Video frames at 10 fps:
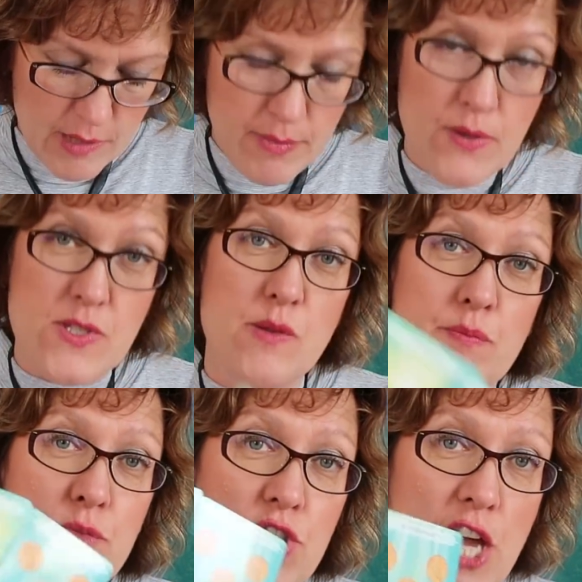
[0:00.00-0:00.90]
the most
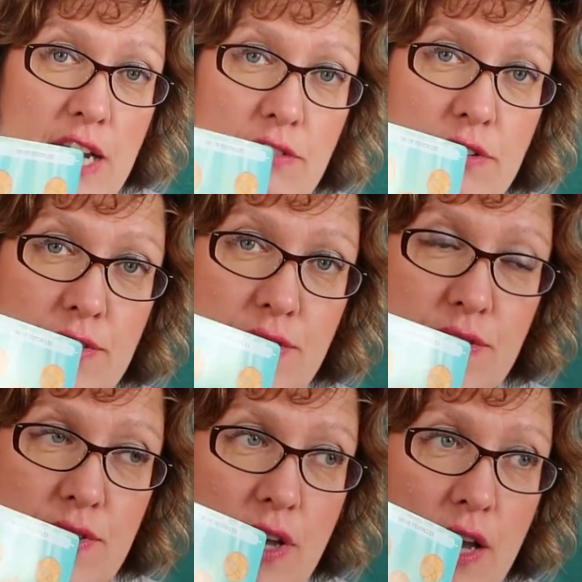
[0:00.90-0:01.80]

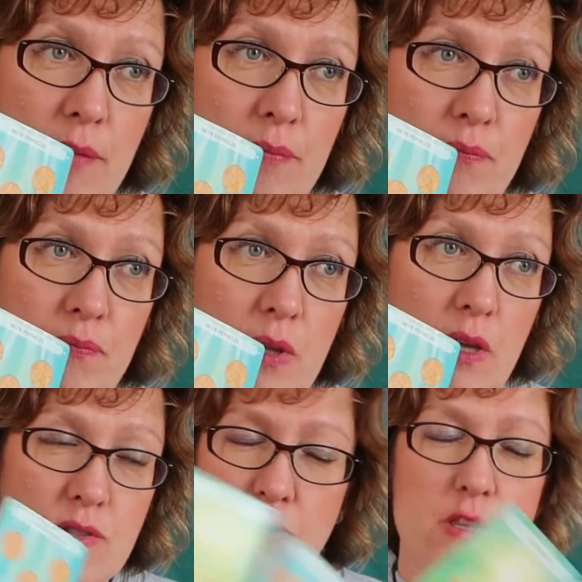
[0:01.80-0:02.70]
generous,
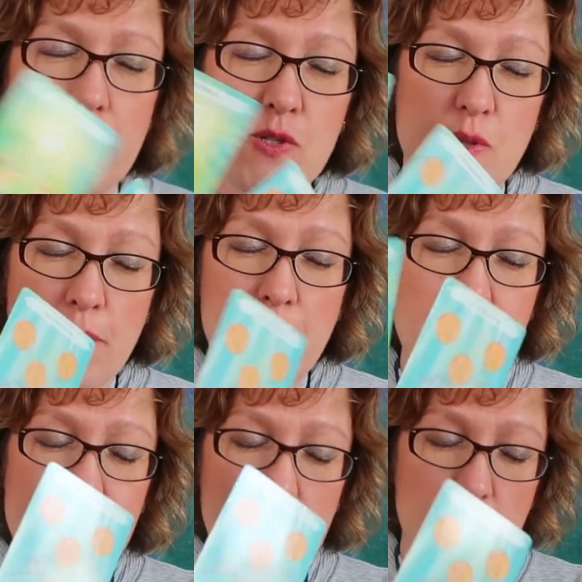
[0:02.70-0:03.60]
the most
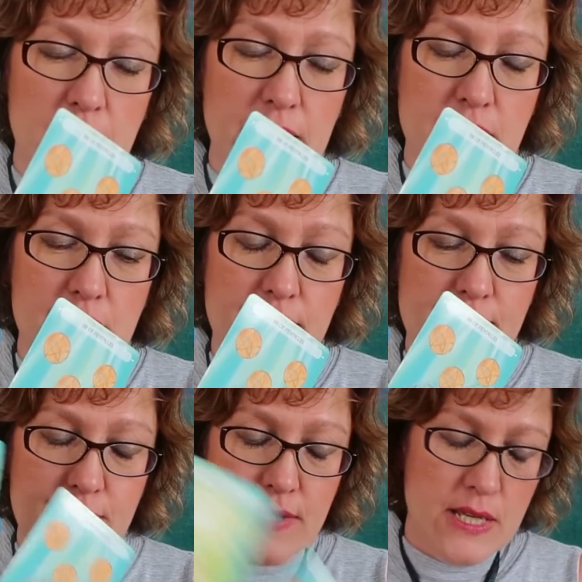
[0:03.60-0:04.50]
amazing
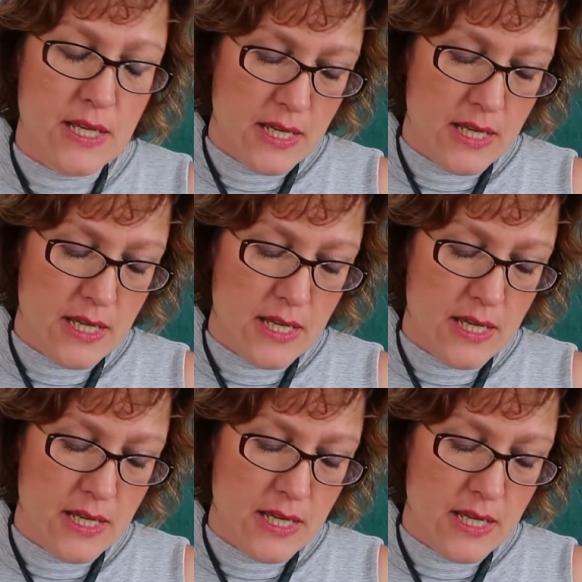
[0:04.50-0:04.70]
kindness